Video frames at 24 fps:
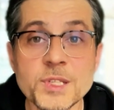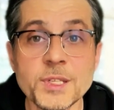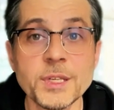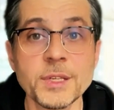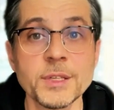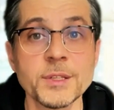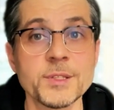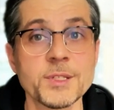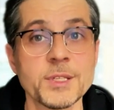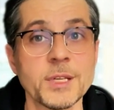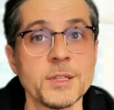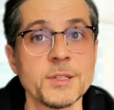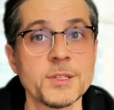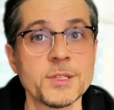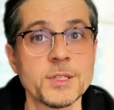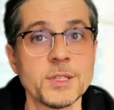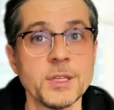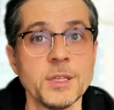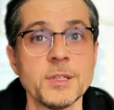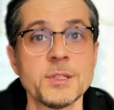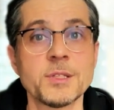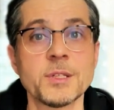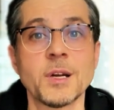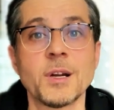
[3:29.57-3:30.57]
skins and
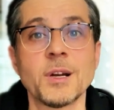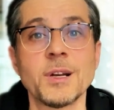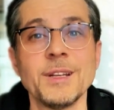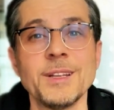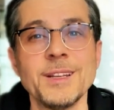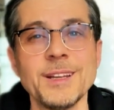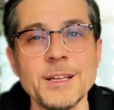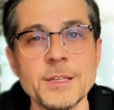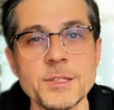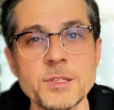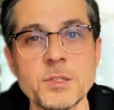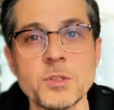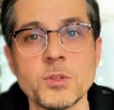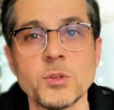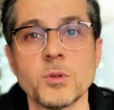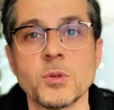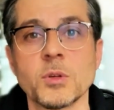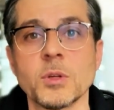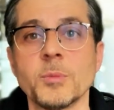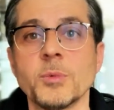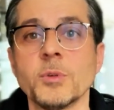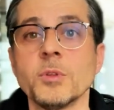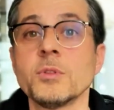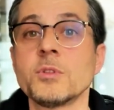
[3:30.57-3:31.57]
seeds are less
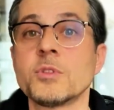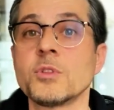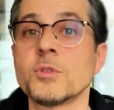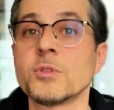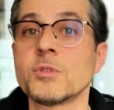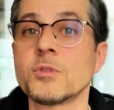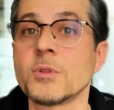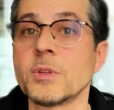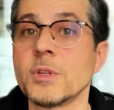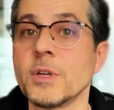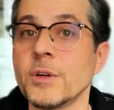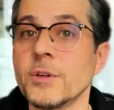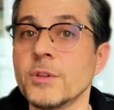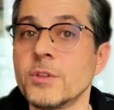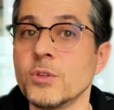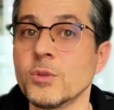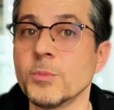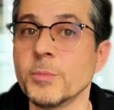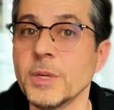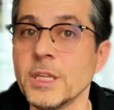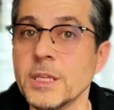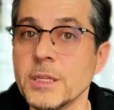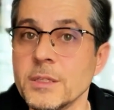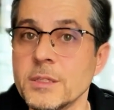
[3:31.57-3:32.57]
suitable due to their
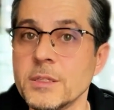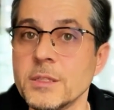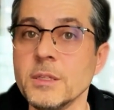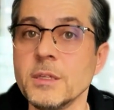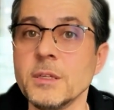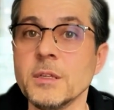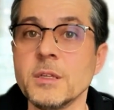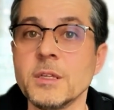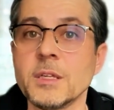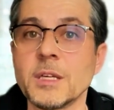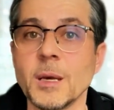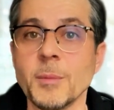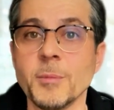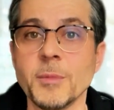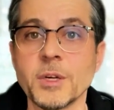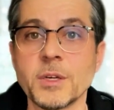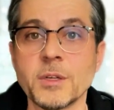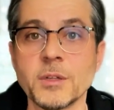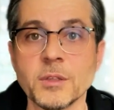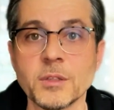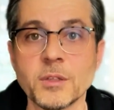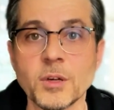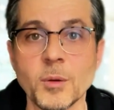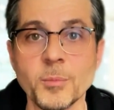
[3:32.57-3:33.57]
humidity,
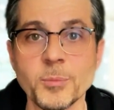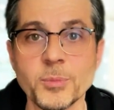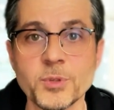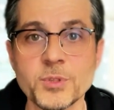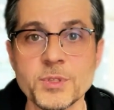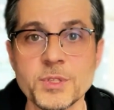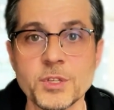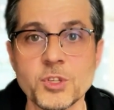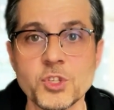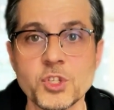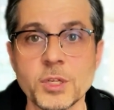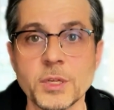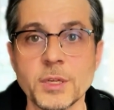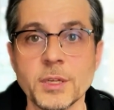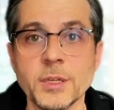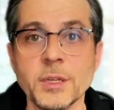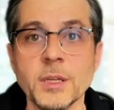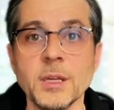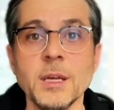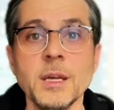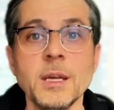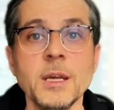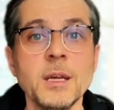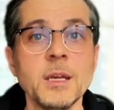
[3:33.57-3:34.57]
chemical composition,
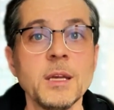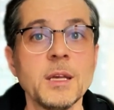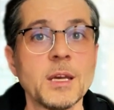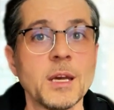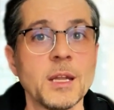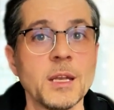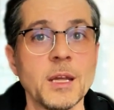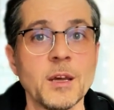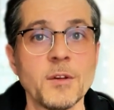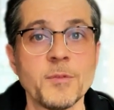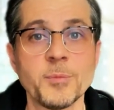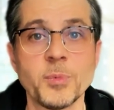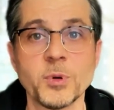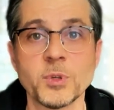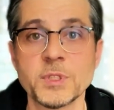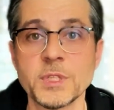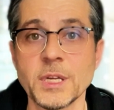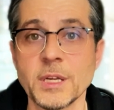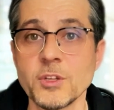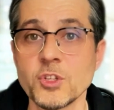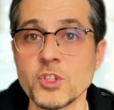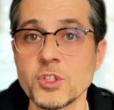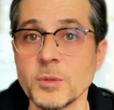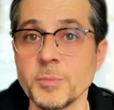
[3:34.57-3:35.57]
can have
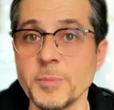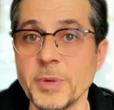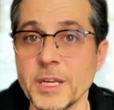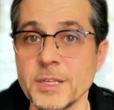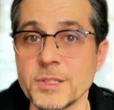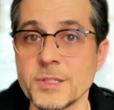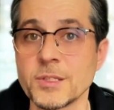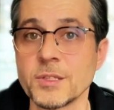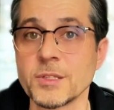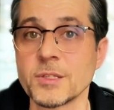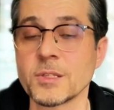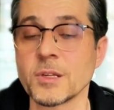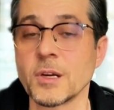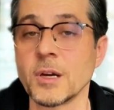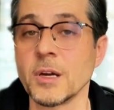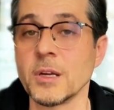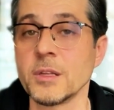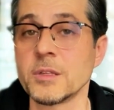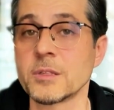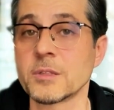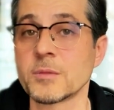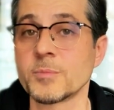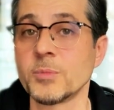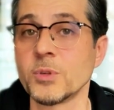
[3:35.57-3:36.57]
potential
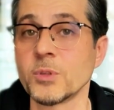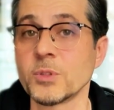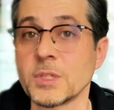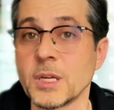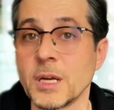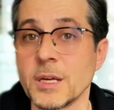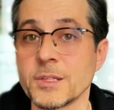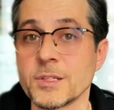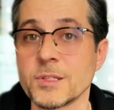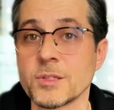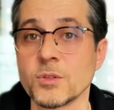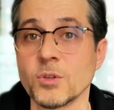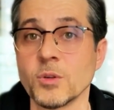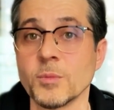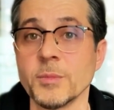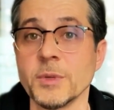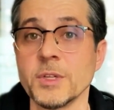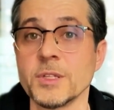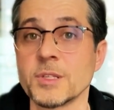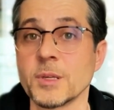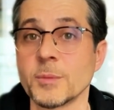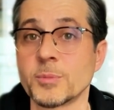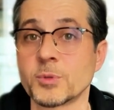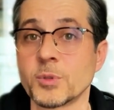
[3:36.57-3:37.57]
pesticides, potassium
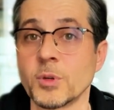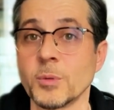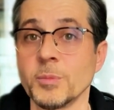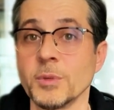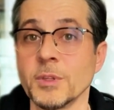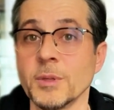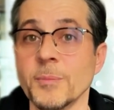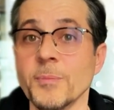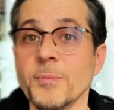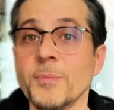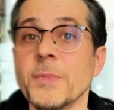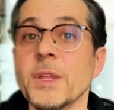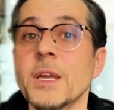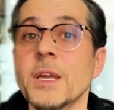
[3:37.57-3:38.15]
is a problem,